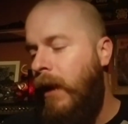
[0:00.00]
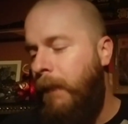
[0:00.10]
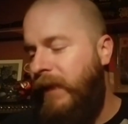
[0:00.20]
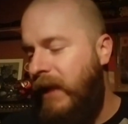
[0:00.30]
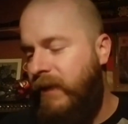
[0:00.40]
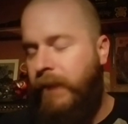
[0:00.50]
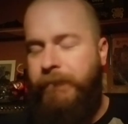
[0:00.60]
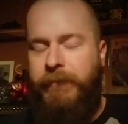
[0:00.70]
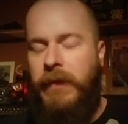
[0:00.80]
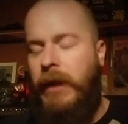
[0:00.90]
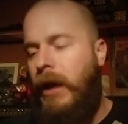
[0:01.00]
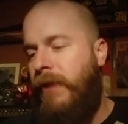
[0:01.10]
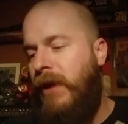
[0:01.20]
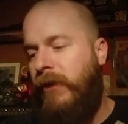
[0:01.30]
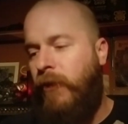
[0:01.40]
But that's it.
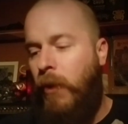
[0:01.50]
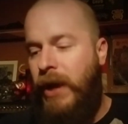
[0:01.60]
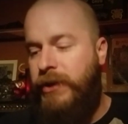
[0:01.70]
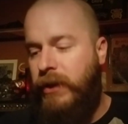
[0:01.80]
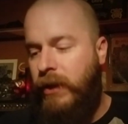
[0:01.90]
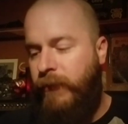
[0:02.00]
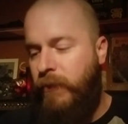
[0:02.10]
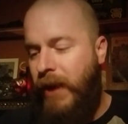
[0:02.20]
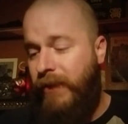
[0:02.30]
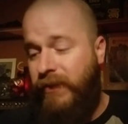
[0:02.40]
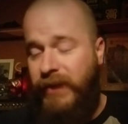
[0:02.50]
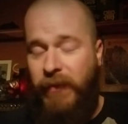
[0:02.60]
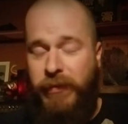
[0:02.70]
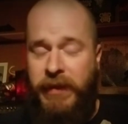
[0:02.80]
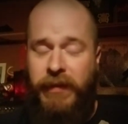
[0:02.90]
Thanks for watching, if you bothered to stay
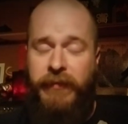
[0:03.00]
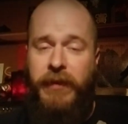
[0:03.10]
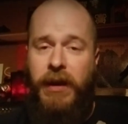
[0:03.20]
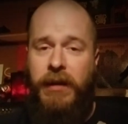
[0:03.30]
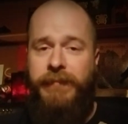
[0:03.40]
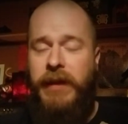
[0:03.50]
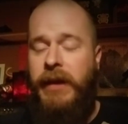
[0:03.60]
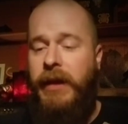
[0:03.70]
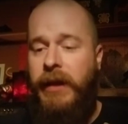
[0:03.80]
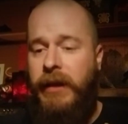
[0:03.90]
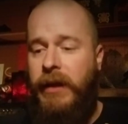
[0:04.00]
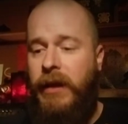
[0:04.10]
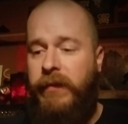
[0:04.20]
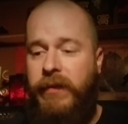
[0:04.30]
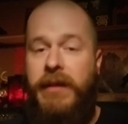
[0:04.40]
with me this far, and
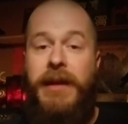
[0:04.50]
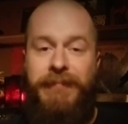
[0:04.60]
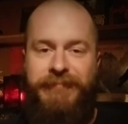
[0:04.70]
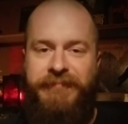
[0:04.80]
I'll see you then.